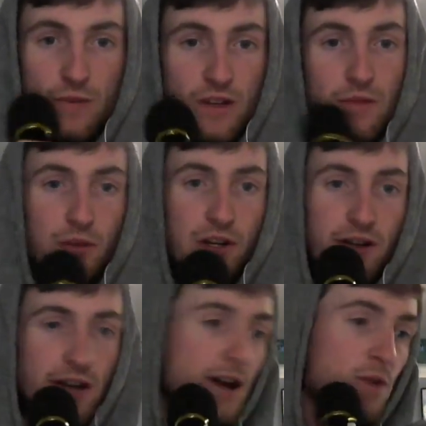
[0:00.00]
but we are
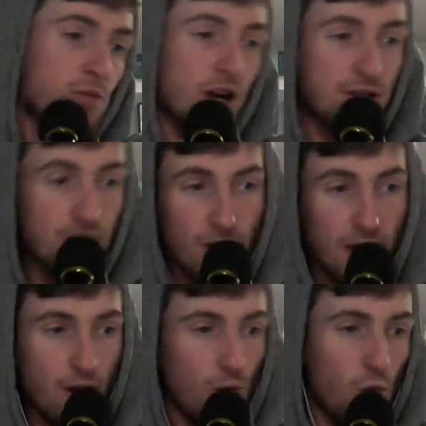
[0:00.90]
now brought to you
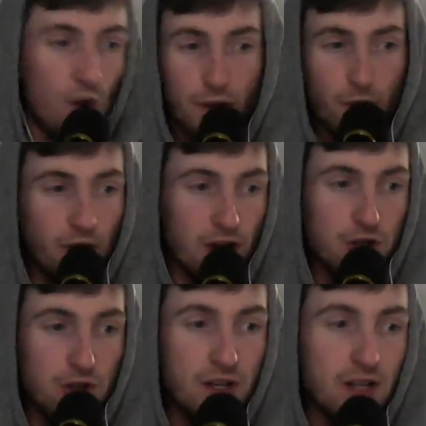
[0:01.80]
by 100.